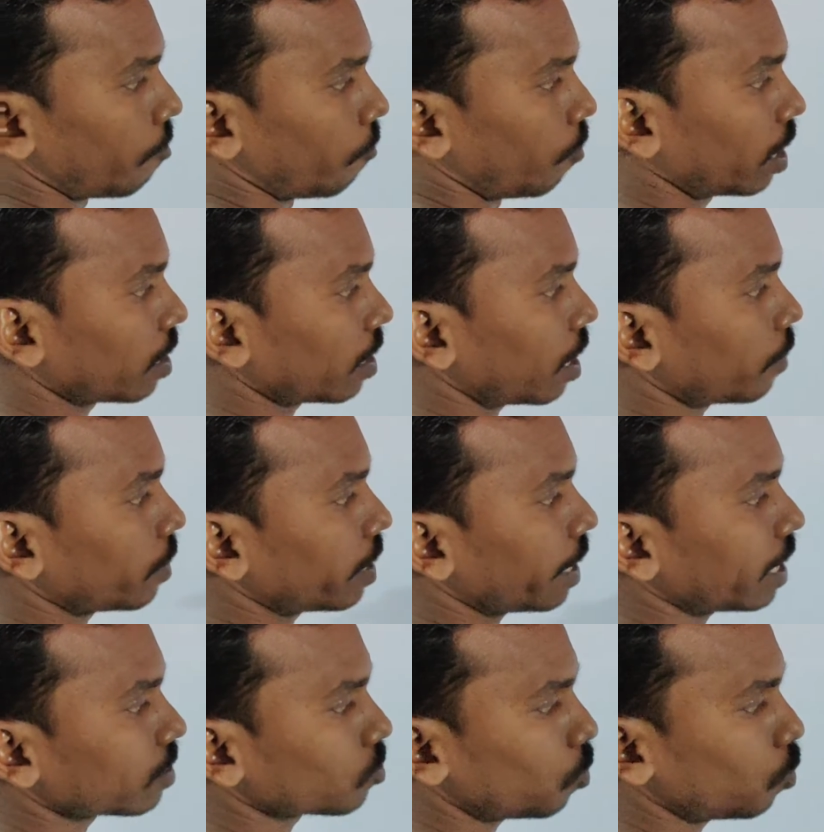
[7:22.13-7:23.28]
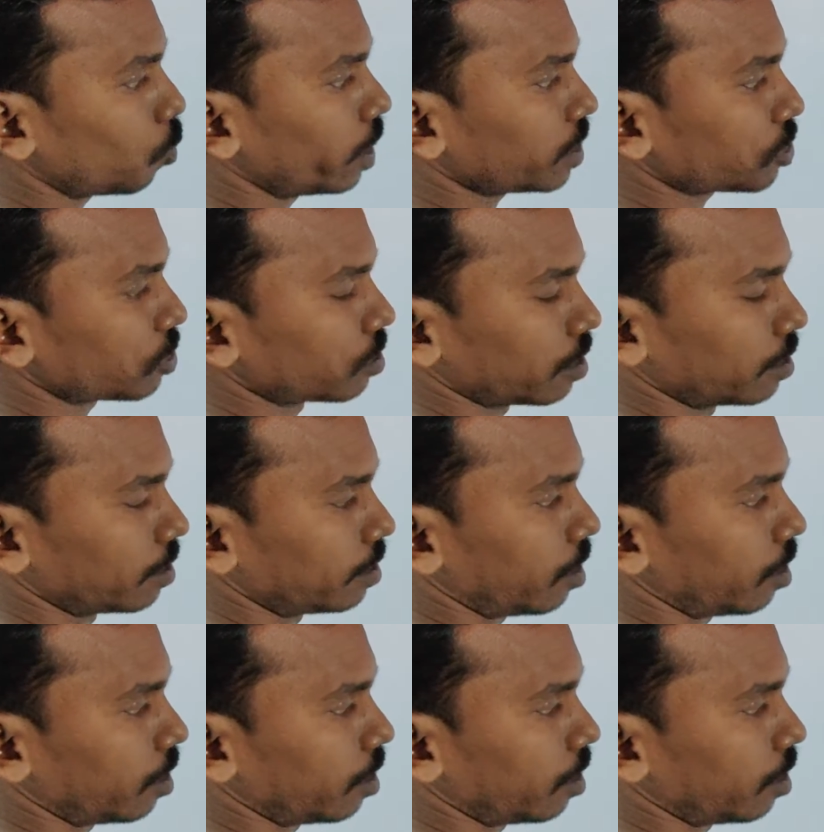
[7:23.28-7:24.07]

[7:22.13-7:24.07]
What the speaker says: One carbon has OH in the